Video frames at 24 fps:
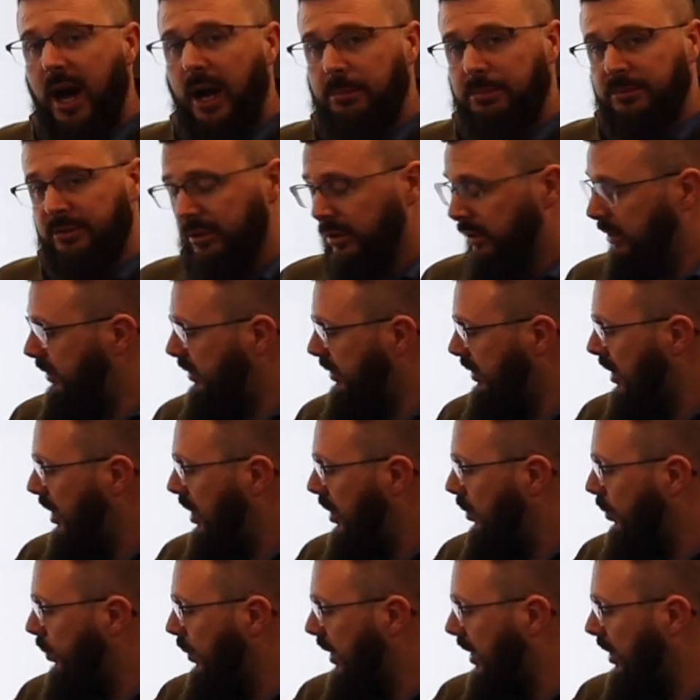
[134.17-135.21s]
options.
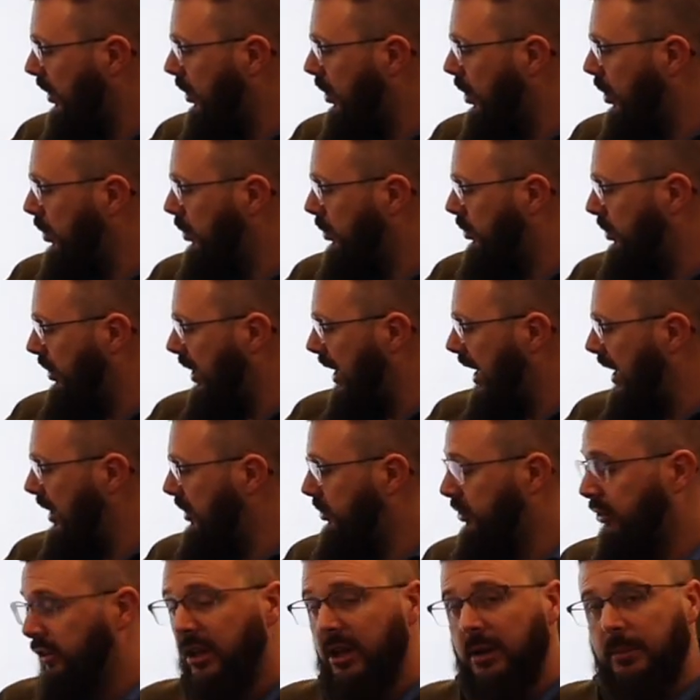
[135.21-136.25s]
We can go to
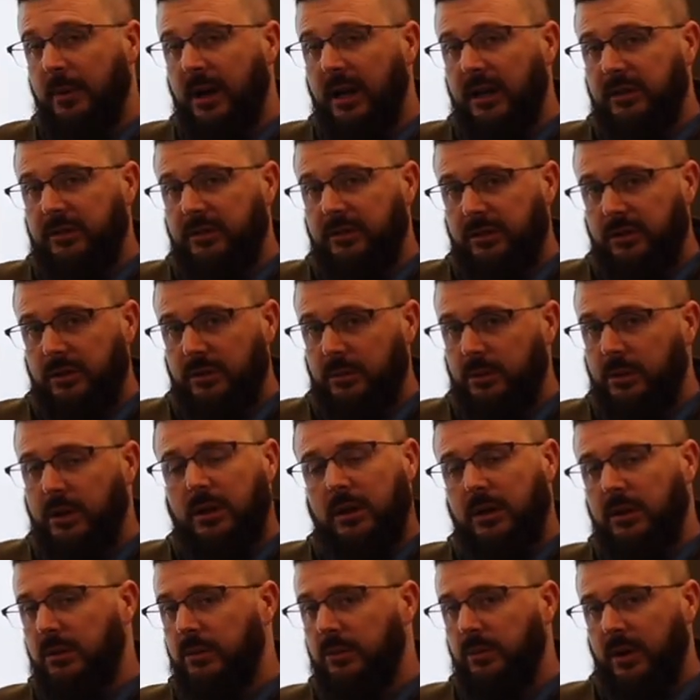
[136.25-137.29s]
HDMI 2.
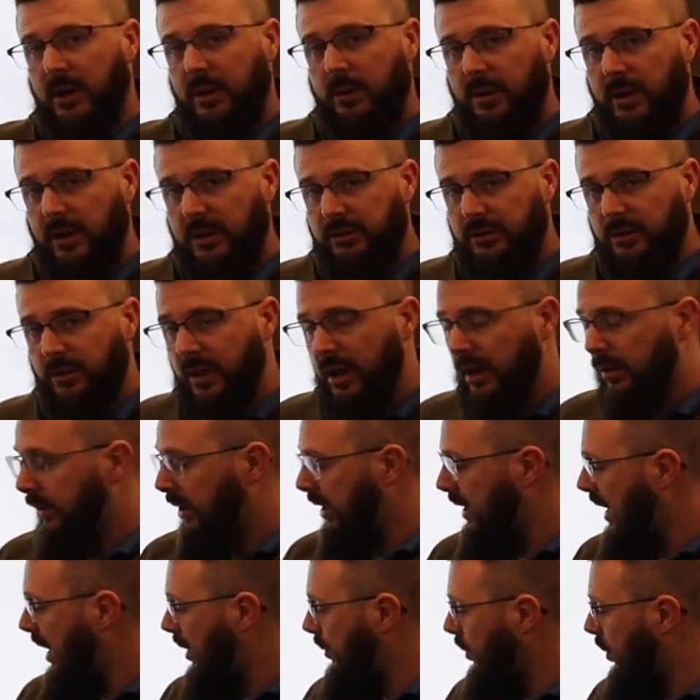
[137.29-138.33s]
We don't want to do that
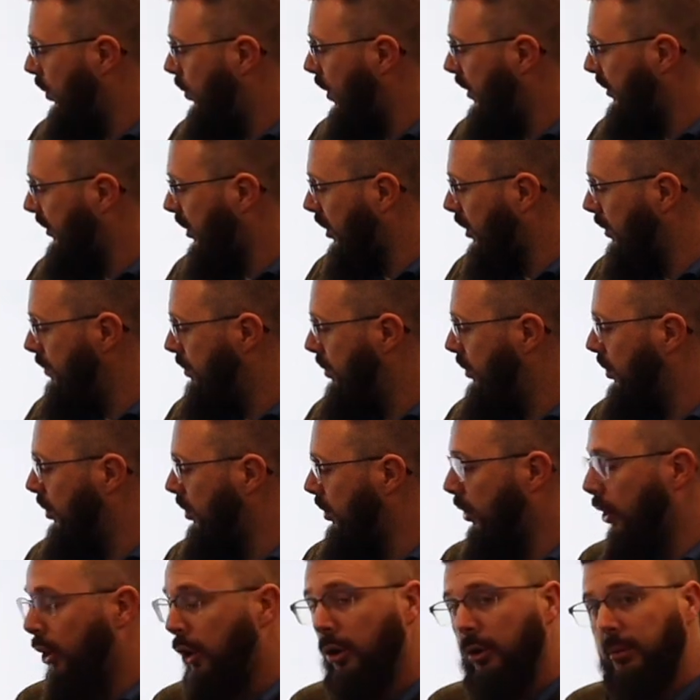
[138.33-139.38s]
right now. We want the
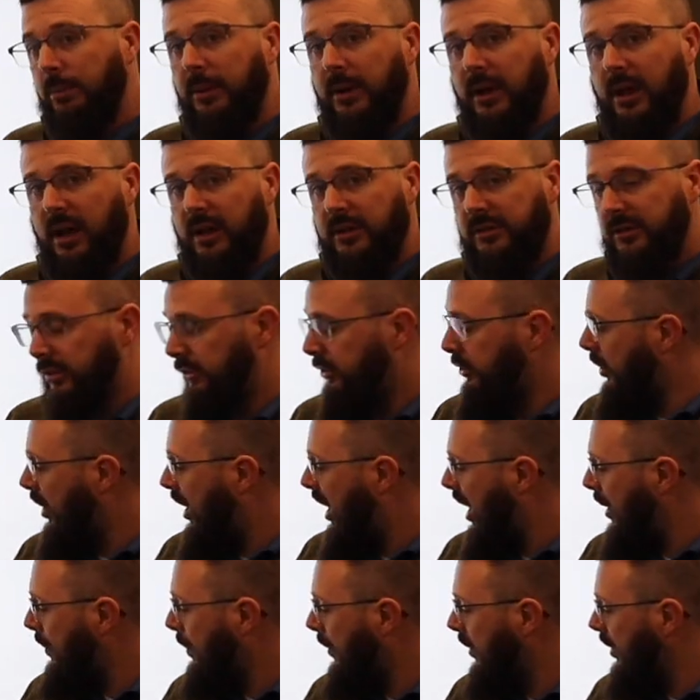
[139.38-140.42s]
computer OPS as your
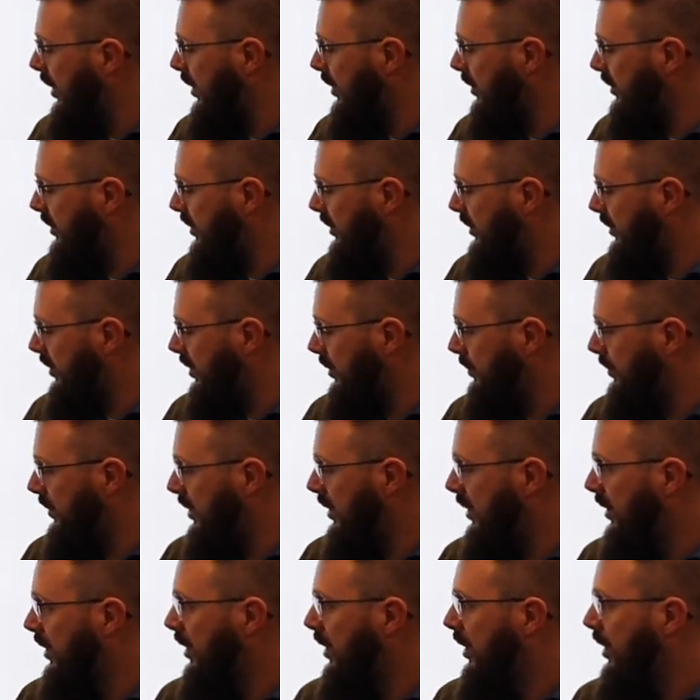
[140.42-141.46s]
operating system.
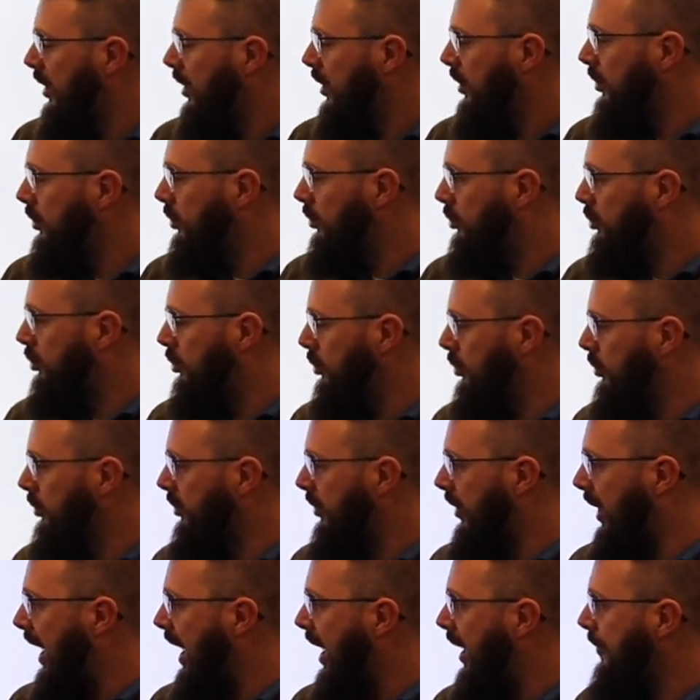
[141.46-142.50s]
You
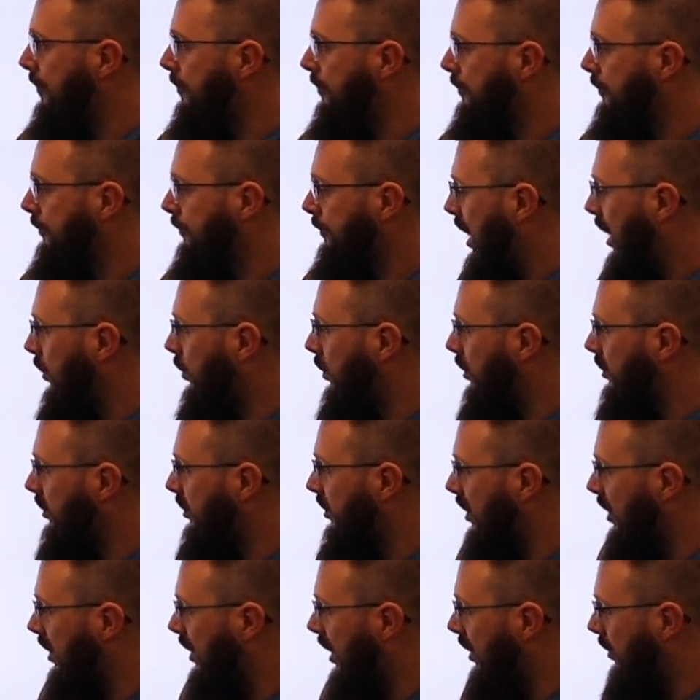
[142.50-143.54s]
choose that, and we're
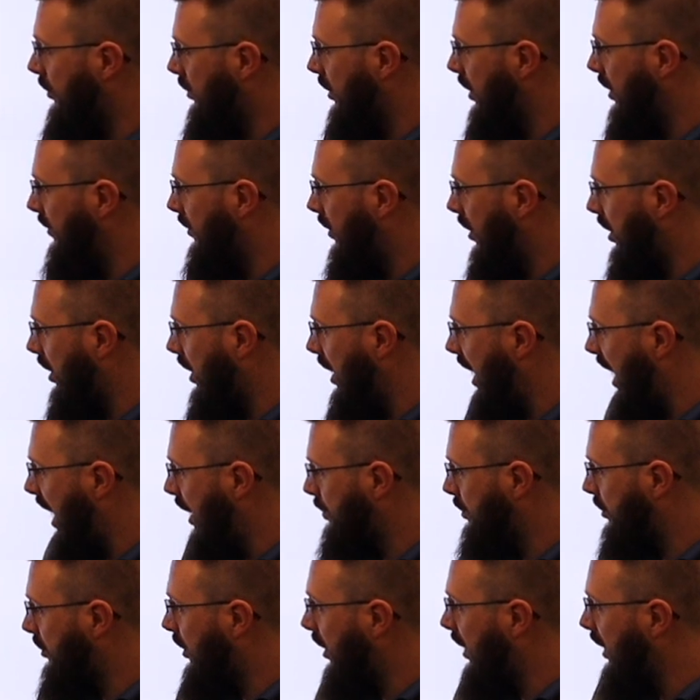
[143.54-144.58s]
just going to get rid of our
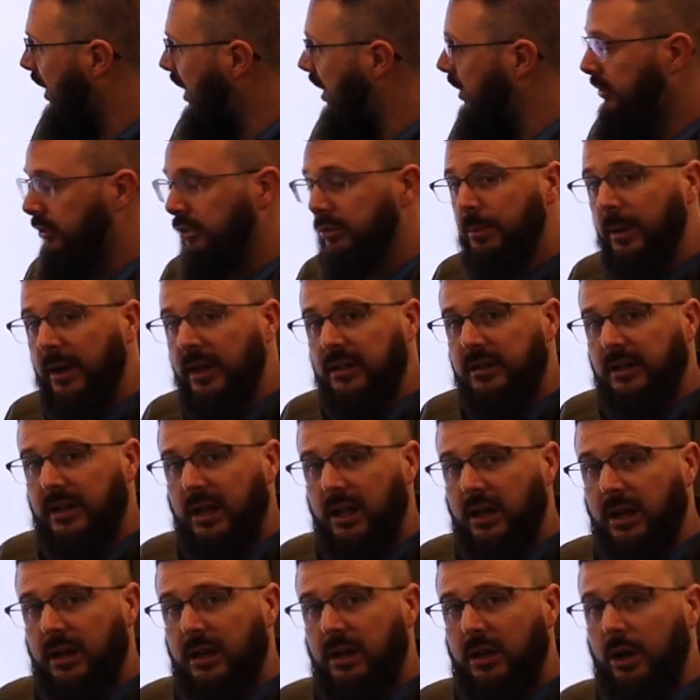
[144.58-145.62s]
apps right now just by
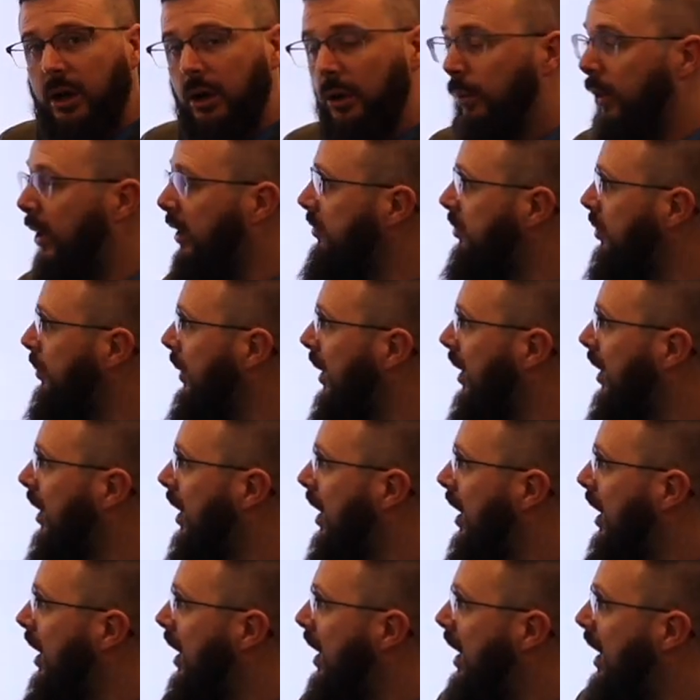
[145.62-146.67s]
clicking away from
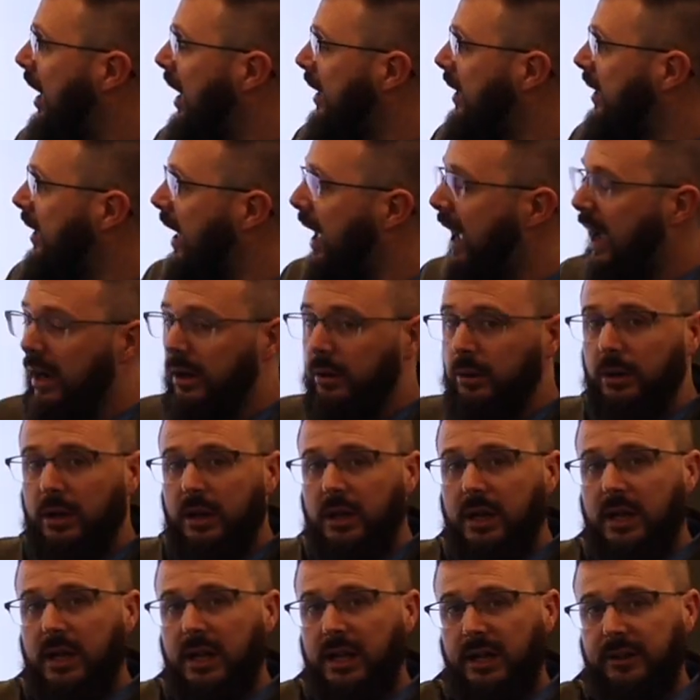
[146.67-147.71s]
it. And
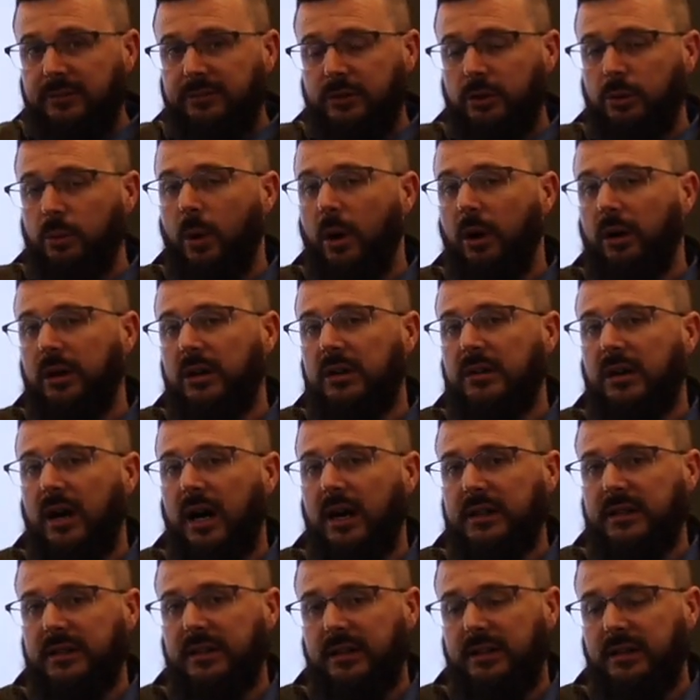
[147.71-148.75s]
now, if you aren't
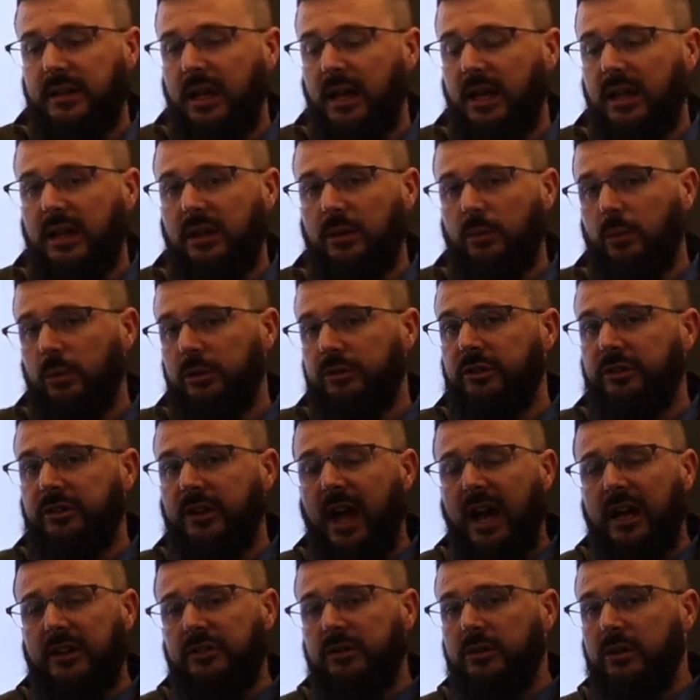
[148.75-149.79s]
logged in yet, it will just
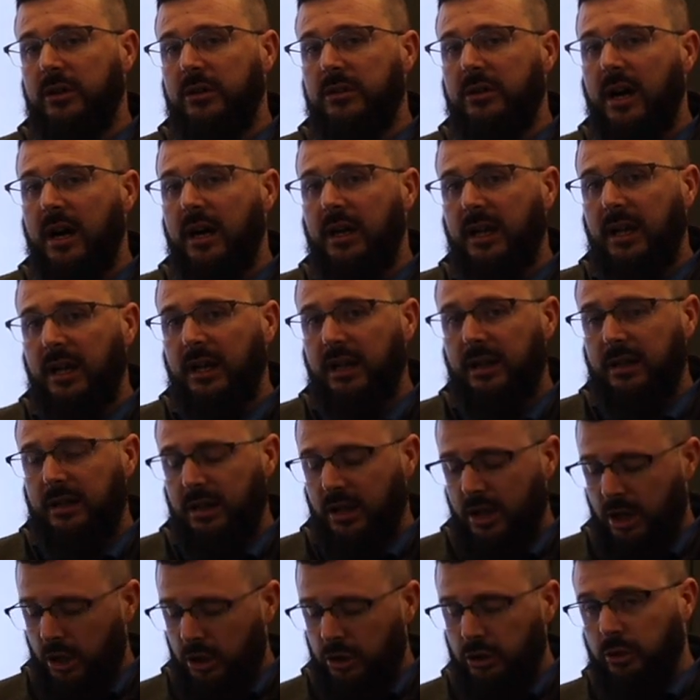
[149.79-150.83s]
ask you to log
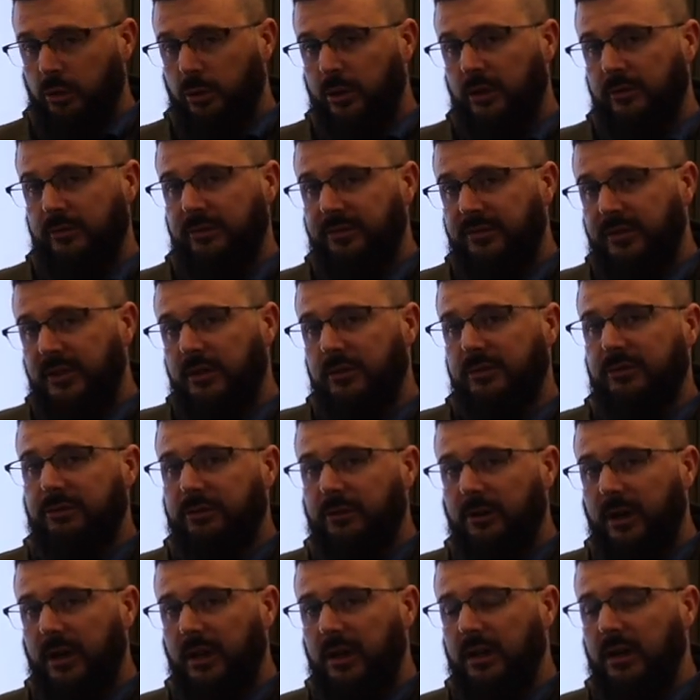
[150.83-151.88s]
in. You can feel
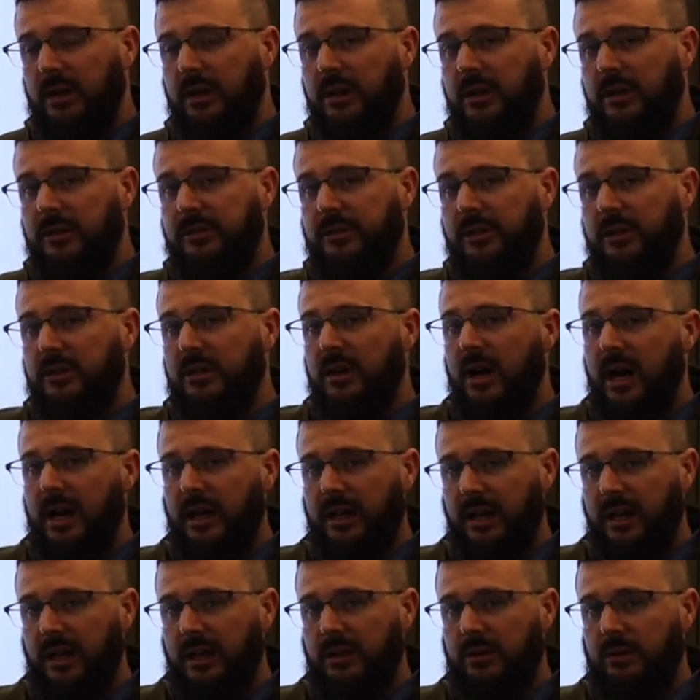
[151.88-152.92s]
free to
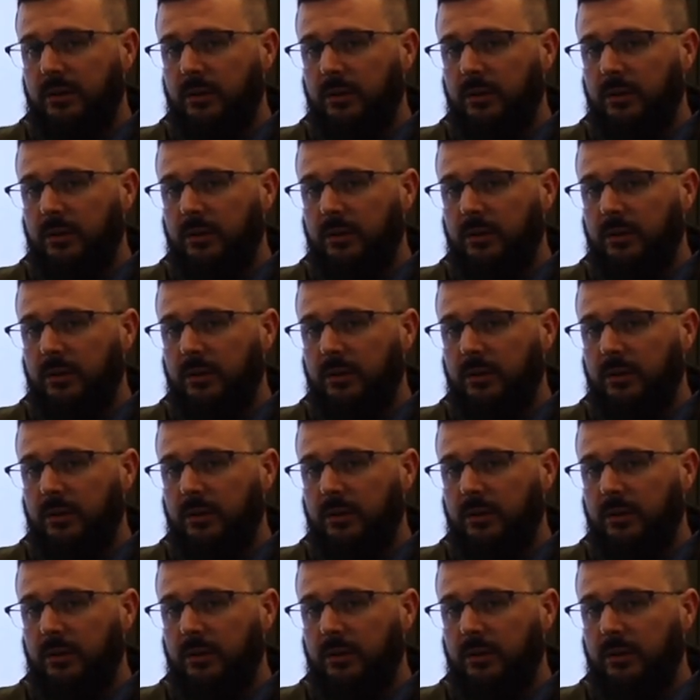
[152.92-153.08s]
log in